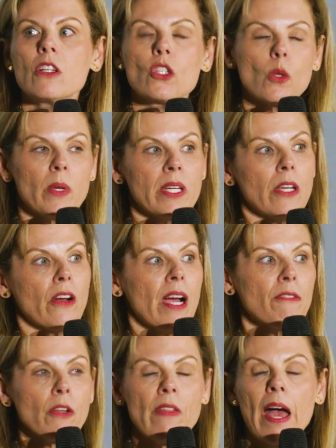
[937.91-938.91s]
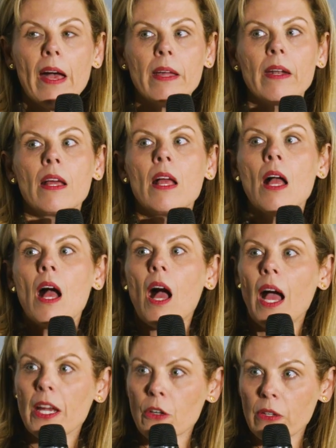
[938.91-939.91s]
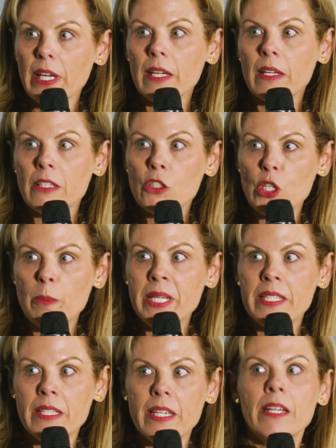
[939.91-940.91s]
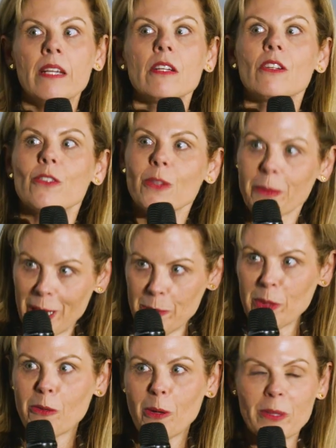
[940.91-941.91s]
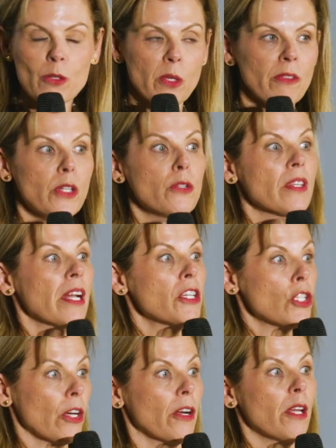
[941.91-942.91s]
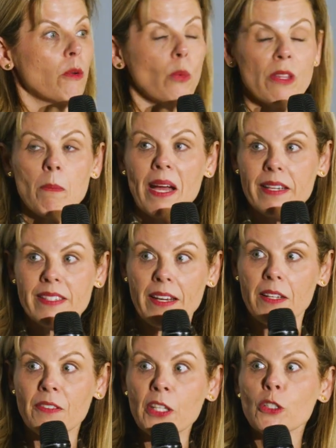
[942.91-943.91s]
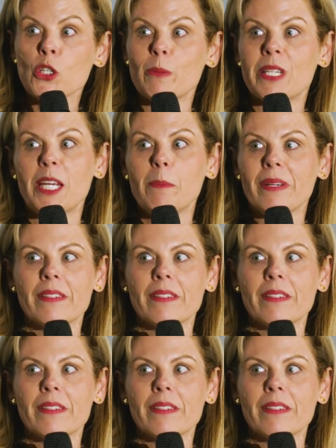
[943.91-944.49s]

So a year after that, I created a GPT to write performance reviews, and I shared it with my executive leadership team.